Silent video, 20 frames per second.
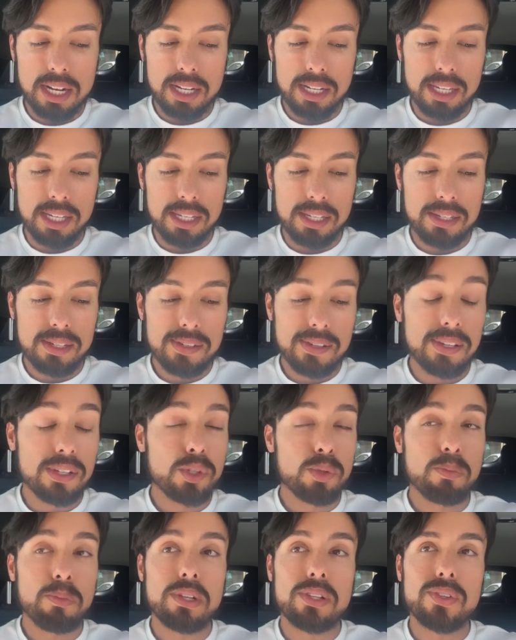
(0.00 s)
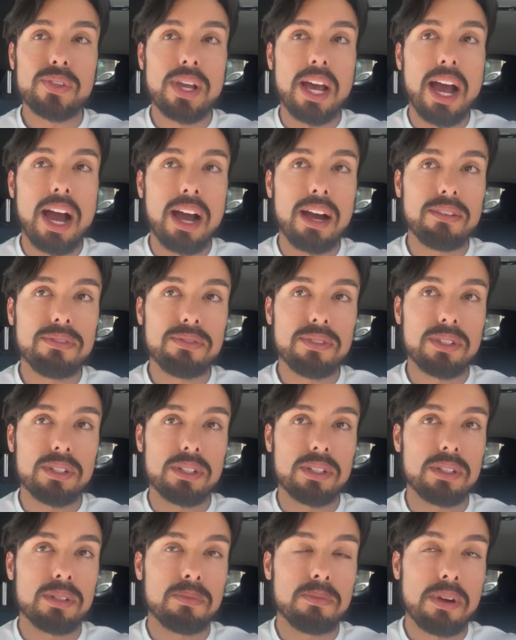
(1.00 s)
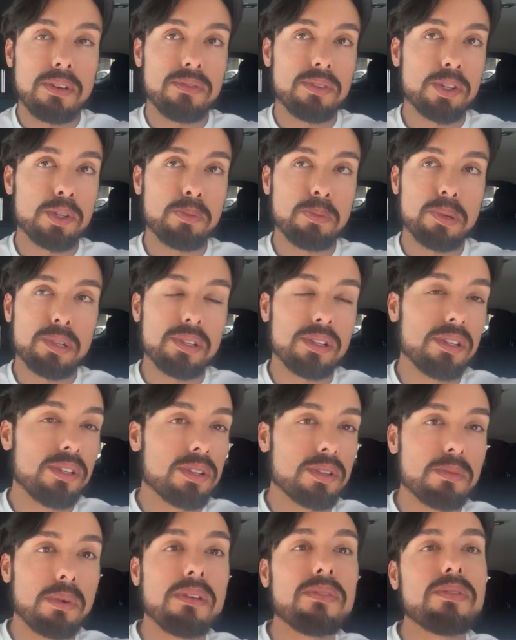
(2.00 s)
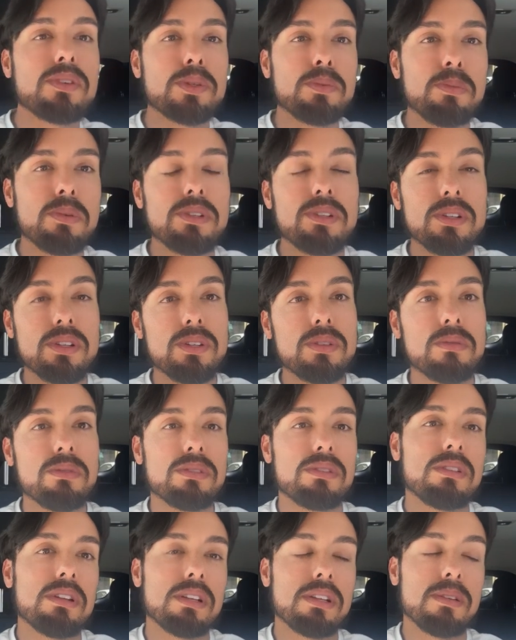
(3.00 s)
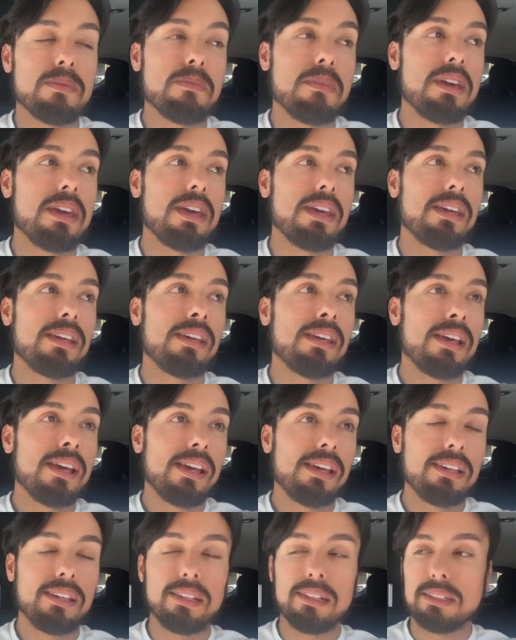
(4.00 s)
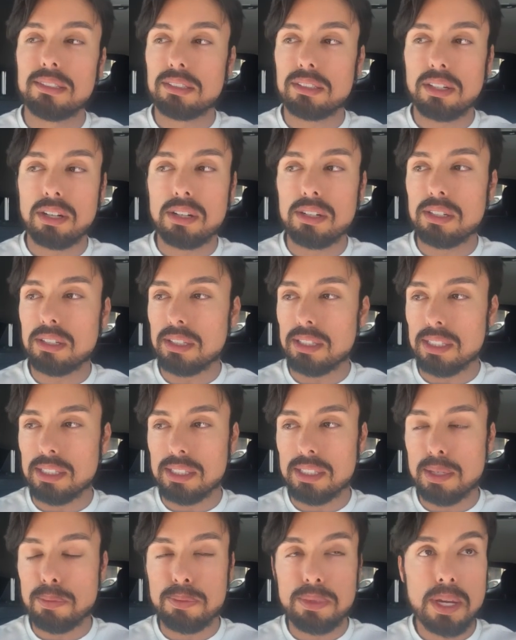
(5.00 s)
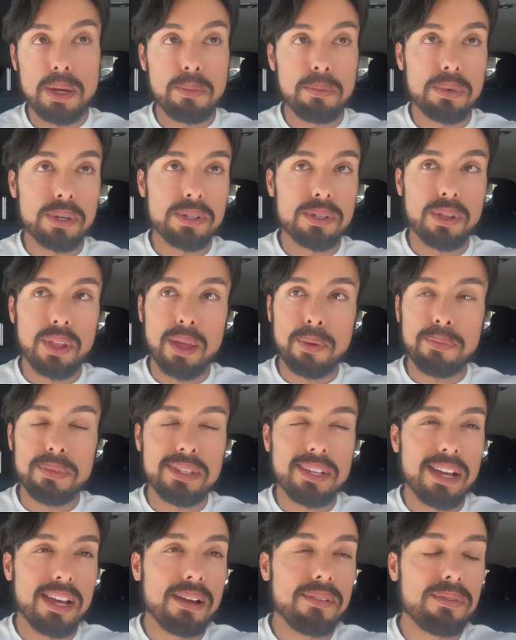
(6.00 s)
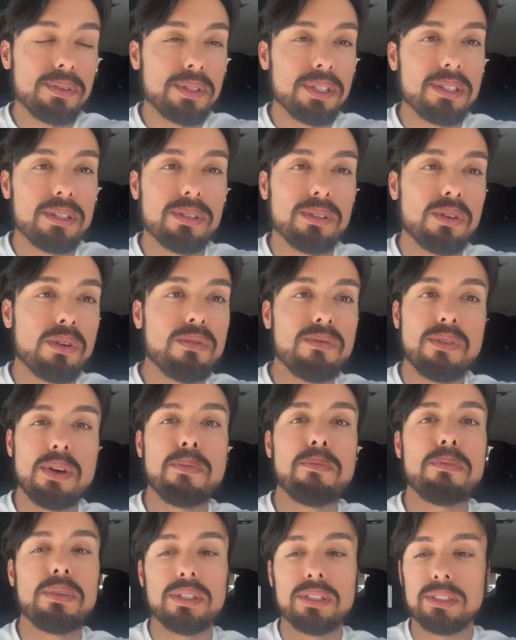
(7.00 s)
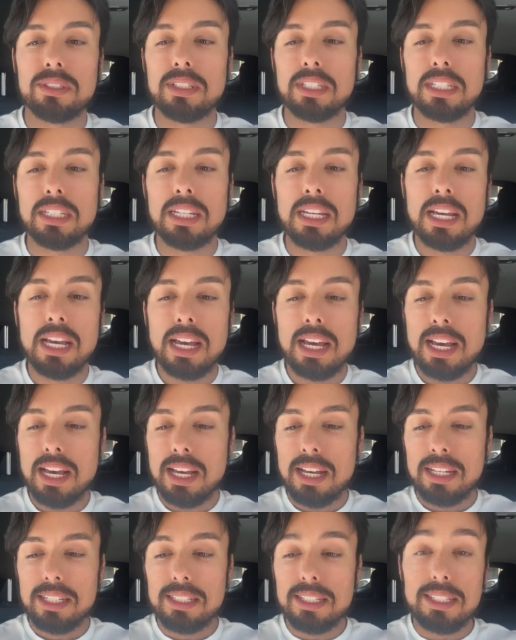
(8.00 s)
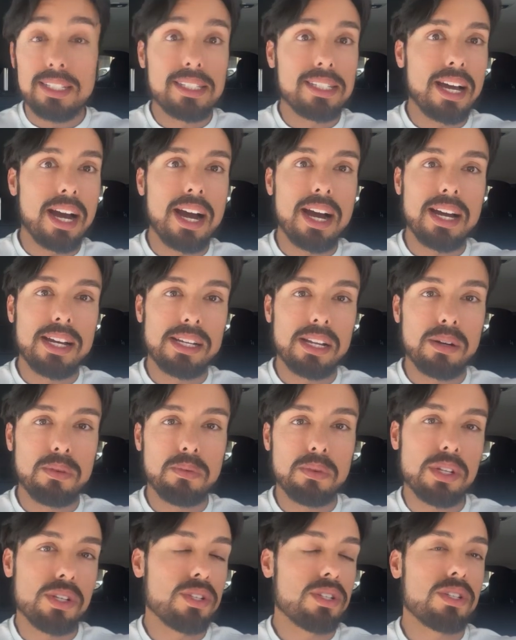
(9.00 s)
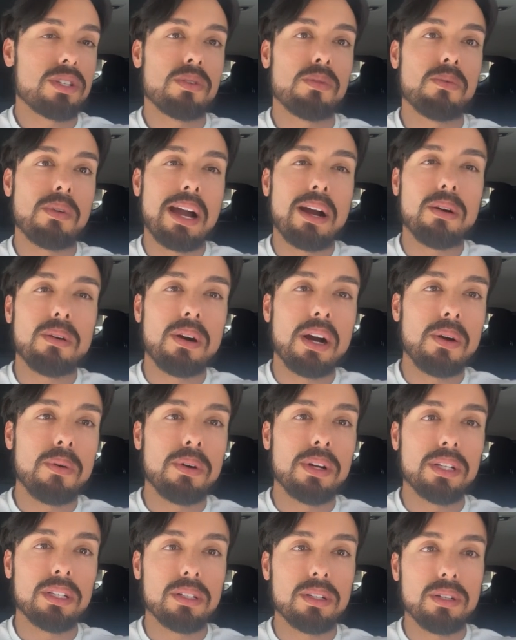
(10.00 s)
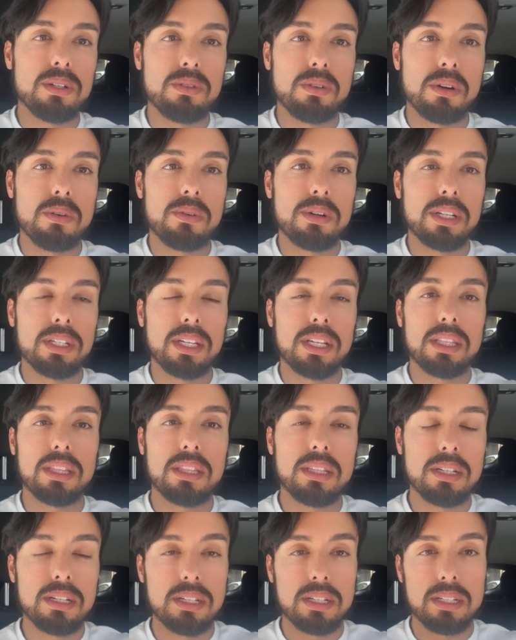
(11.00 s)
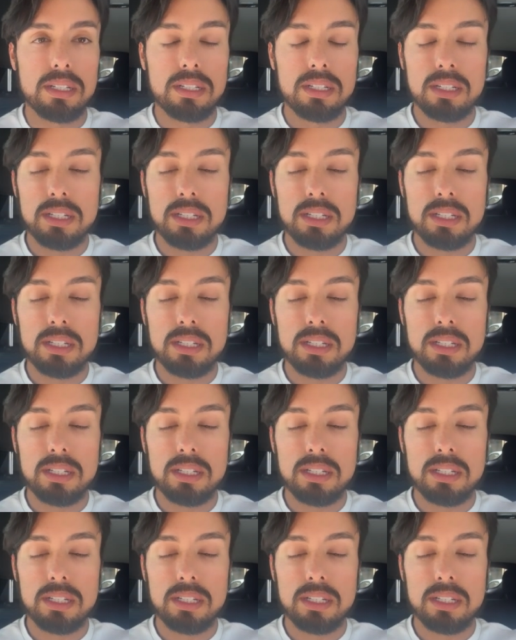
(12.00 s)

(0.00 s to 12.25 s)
is 6 months after my first procedure. My first procedure was done in May. It is currently September, so that means I have until November to decide on which route I want to go. Do I want to get the